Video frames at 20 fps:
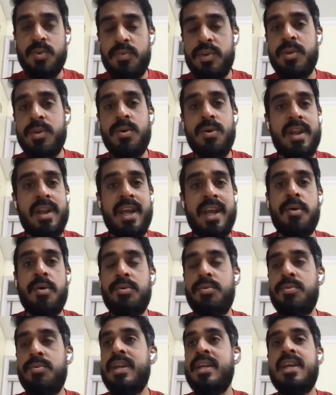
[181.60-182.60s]
so we know how
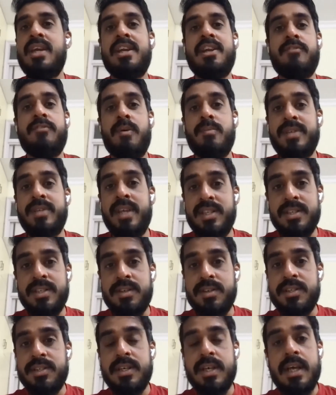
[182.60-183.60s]
to read data from
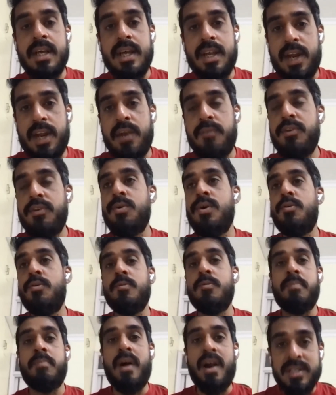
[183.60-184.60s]
sensors, right? We know how
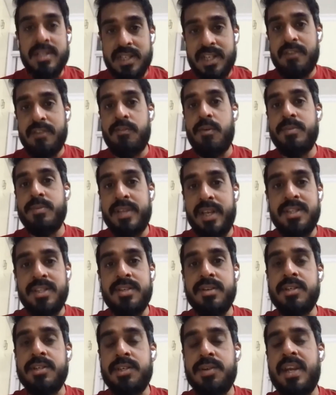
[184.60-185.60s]
to parse data from
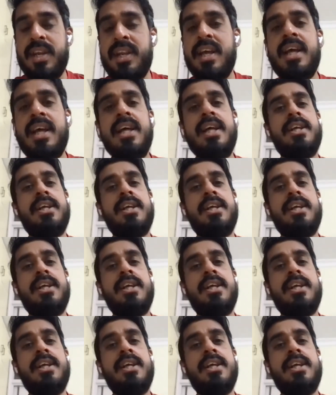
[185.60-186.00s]
sensors, right?